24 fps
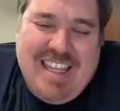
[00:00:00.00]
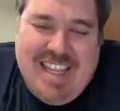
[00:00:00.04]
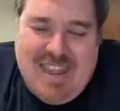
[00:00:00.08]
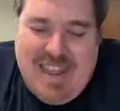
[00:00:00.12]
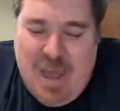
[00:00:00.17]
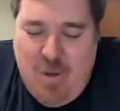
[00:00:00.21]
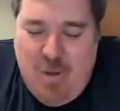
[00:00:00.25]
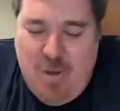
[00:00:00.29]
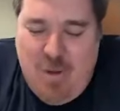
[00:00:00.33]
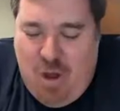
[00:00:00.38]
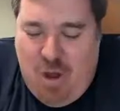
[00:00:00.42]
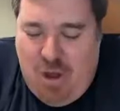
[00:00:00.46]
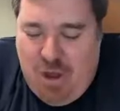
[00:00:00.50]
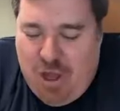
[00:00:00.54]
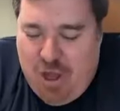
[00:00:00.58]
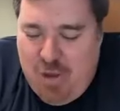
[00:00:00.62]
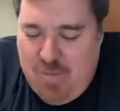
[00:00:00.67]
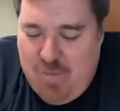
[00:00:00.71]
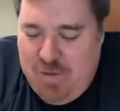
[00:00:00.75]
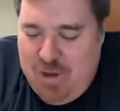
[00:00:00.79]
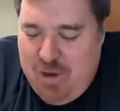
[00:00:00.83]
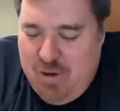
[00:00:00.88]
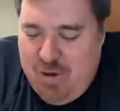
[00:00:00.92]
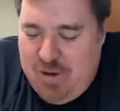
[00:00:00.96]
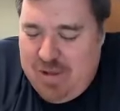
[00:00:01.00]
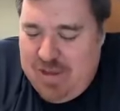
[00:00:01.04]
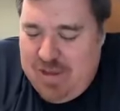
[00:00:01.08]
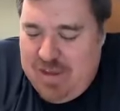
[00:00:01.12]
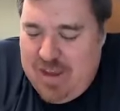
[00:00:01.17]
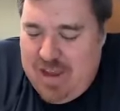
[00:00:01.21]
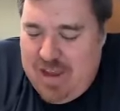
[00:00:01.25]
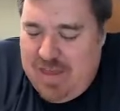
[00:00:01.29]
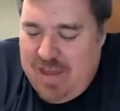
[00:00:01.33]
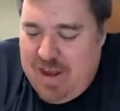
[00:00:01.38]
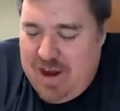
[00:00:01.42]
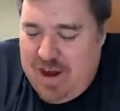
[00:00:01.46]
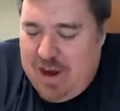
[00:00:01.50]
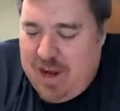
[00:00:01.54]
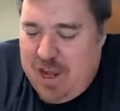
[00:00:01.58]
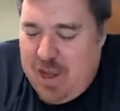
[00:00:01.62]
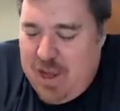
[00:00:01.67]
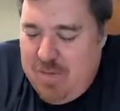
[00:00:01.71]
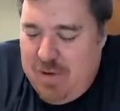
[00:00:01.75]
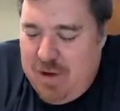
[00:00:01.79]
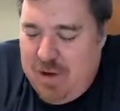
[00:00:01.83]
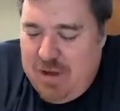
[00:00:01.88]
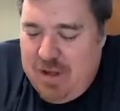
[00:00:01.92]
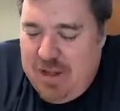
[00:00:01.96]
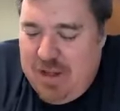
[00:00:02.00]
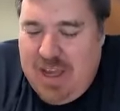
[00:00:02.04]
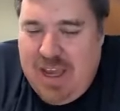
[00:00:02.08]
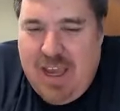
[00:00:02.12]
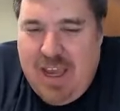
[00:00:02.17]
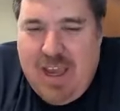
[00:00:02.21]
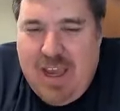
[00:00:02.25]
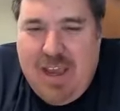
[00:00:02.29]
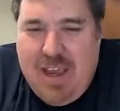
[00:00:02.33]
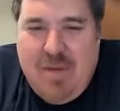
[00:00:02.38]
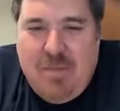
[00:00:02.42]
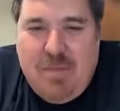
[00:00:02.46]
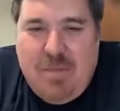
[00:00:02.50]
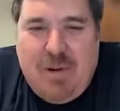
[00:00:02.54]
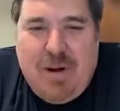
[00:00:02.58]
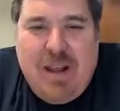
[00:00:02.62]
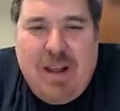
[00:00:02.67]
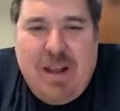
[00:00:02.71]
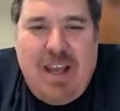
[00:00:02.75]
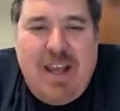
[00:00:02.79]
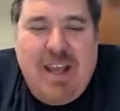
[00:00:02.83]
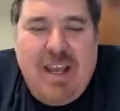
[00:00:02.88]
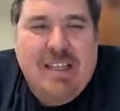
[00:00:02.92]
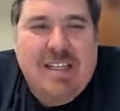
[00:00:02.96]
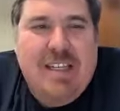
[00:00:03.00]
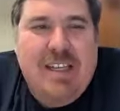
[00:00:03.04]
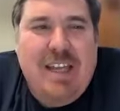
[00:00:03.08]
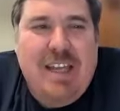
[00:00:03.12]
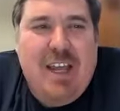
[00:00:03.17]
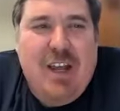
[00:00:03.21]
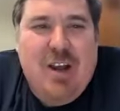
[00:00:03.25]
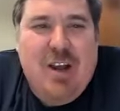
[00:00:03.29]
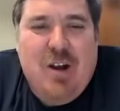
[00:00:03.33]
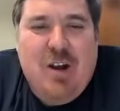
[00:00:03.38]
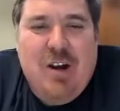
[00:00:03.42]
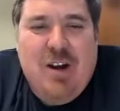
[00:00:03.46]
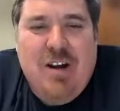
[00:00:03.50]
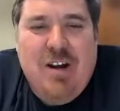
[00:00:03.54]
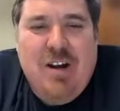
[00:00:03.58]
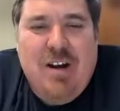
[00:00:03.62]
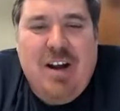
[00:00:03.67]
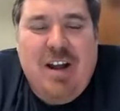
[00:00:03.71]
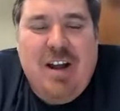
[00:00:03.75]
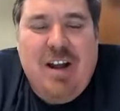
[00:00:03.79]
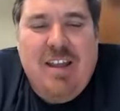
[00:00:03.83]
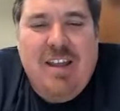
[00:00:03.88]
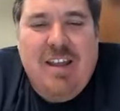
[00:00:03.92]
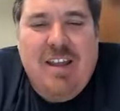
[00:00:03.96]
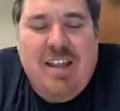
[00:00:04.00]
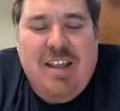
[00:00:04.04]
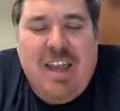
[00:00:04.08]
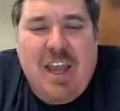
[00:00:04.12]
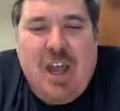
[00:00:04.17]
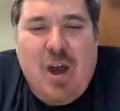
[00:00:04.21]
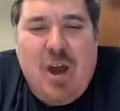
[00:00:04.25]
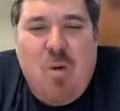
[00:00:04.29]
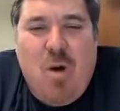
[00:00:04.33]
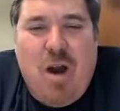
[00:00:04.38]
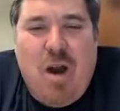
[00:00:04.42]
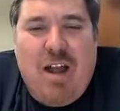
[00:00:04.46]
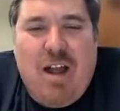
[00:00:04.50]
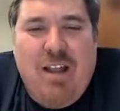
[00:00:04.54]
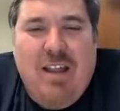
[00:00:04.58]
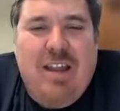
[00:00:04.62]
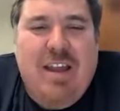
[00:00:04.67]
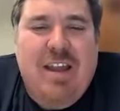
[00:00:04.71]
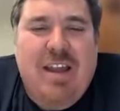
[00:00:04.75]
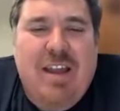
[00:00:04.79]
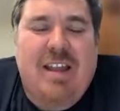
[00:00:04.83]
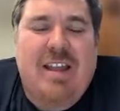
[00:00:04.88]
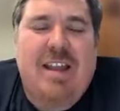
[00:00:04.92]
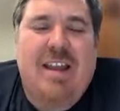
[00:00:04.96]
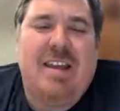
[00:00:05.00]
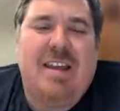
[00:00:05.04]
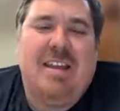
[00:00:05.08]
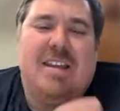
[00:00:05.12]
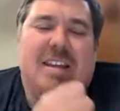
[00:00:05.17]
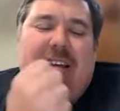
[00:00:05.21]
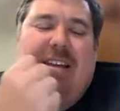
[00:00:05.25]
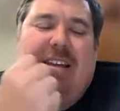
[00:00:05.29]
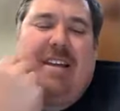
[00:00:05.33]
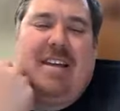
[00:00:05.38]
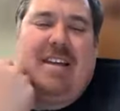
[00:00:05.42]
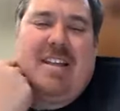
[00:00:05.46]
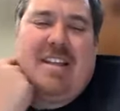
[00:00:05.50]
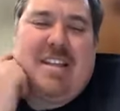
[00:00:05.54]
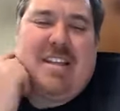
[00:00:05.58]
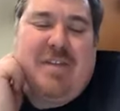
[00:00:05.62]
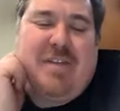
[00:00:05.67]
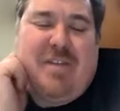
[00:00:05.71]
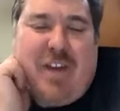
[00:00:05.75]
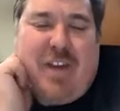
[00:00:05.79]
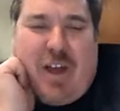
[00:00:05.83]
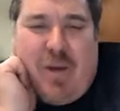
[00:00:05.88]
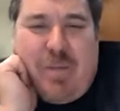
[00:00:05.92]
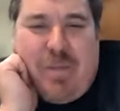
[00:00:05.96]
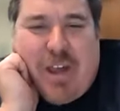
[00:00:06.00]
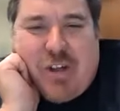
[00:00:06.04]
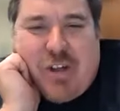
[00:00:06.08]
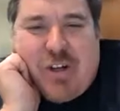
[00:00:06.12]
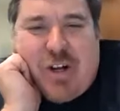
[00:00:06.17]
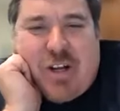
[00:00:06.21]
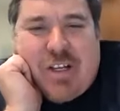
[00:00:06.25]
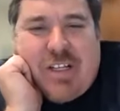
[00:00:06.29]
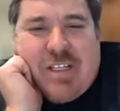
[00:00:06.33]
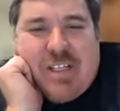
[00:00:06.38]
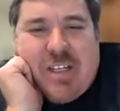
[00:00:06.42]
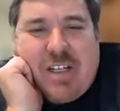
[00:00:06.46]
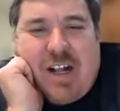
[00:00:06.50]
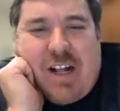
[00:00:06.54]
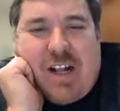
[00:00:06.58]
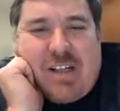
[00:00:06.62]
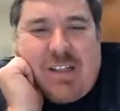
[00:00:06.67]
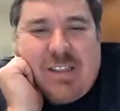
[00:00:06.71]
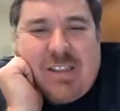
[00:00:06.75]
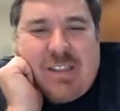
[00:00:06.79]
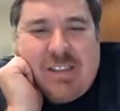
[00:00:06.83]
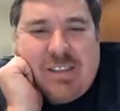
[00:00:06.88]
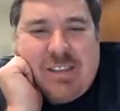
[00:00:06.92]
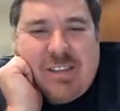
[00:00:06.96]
Did they welcome you into their community pretty easily, or did it take a while to kind of develop that trust at all?